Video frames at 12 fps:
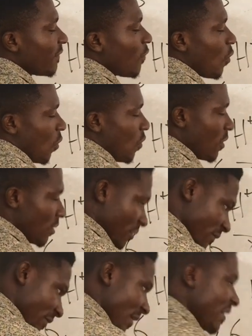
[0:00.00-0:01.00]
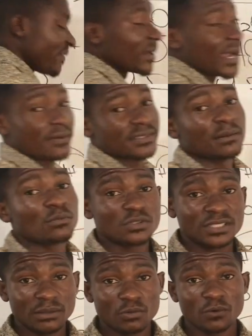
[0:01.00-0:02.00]
4, 5 becomes the most
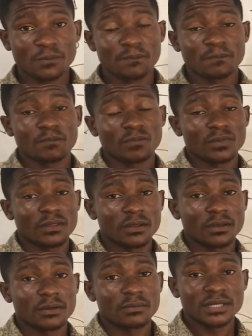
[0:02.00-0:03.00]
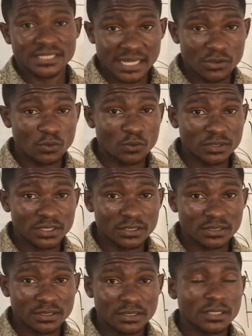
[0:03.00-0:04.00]
stable. Please, are you good?
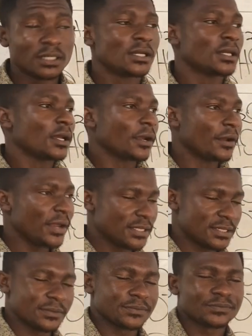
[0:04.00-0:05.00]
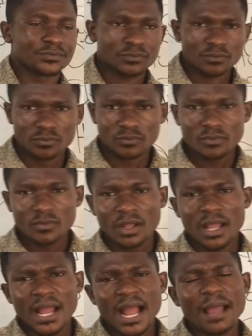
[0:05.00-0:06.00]
Great.
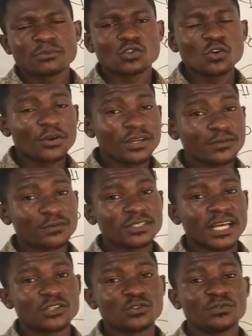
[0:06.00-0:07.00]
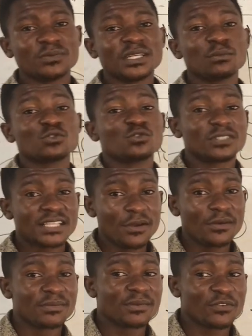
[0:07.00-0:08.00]
I am so grateful that you've been able to stay
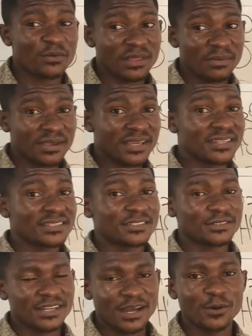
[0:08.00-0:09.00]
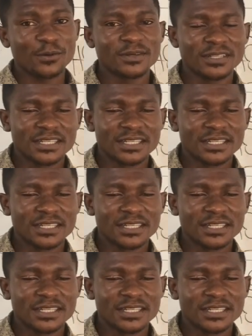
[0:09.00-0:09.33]
with me from the beginning till now,